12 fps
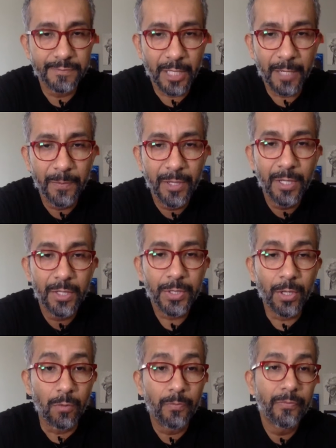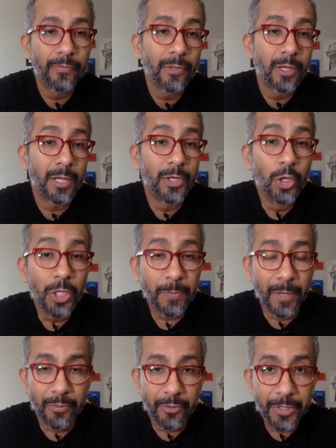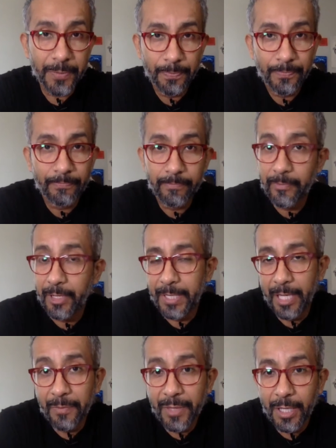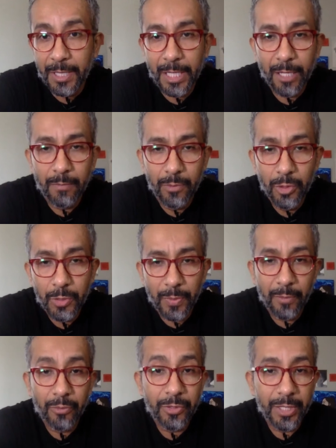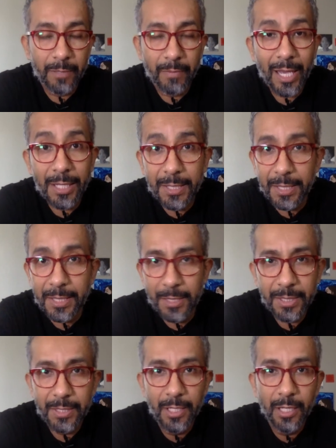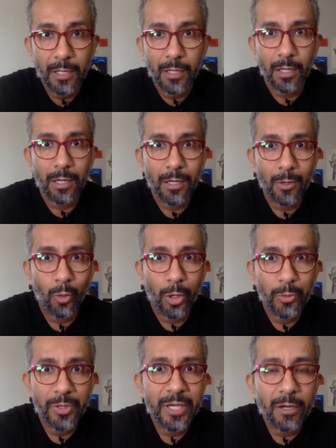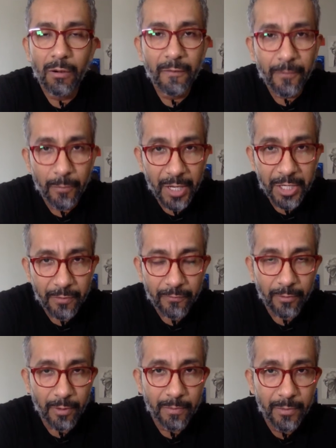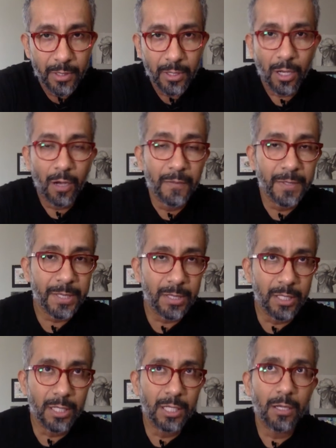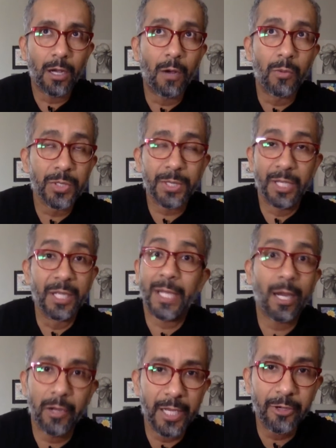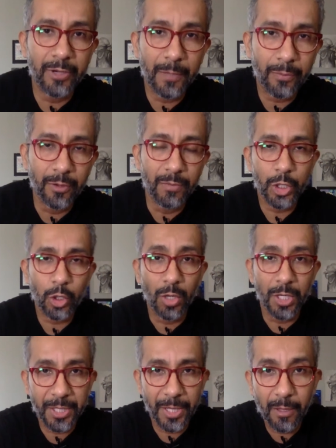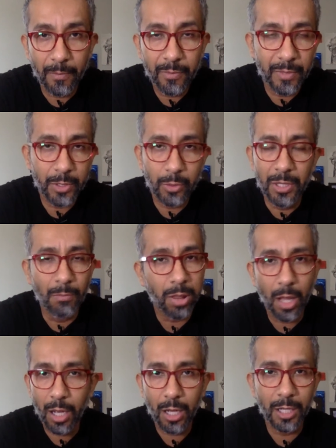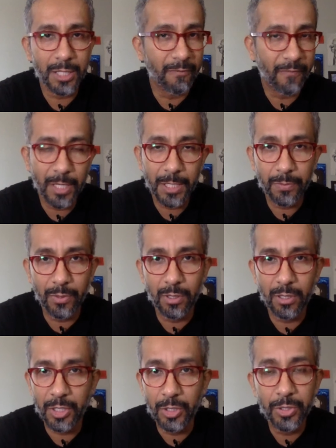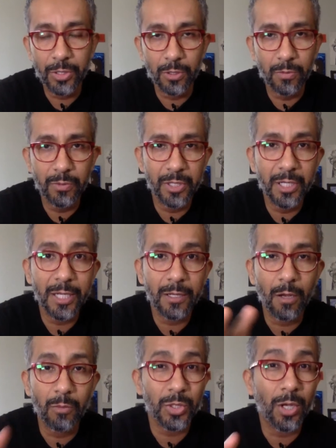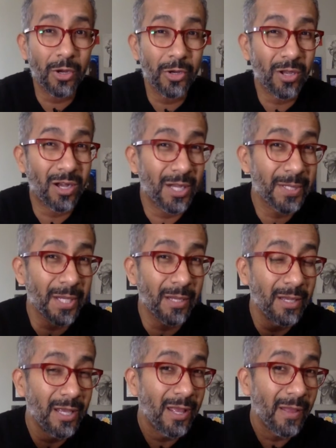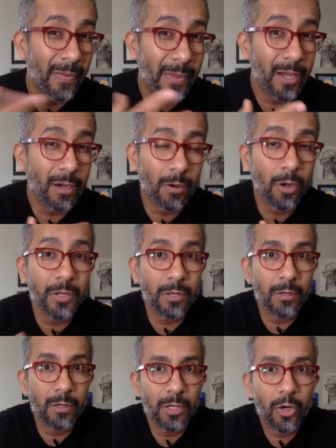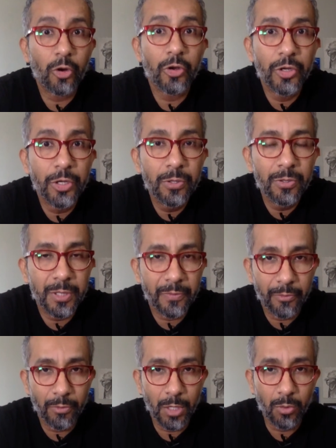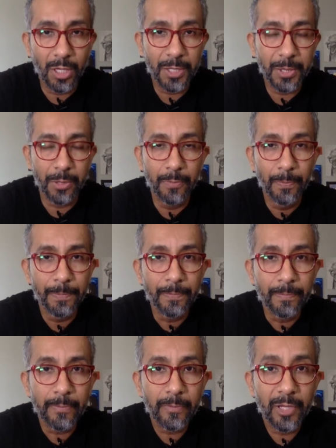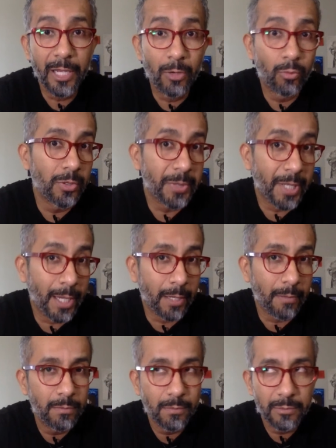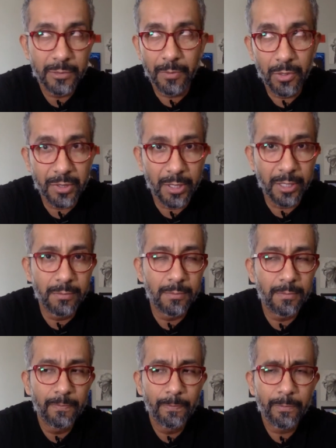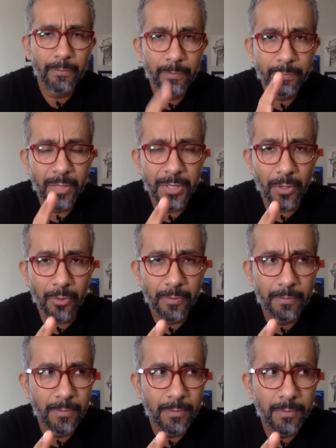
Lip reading: Okay. So newspapers, same thing. Same newspapers and magazines. Where do we get our information from? Obviously, almost the entire internet pretty much crushed them between the blogs and Facebook, YouTube. You can get almost all your content there, all your news if you really want to, in real time, supposedly. Please hold.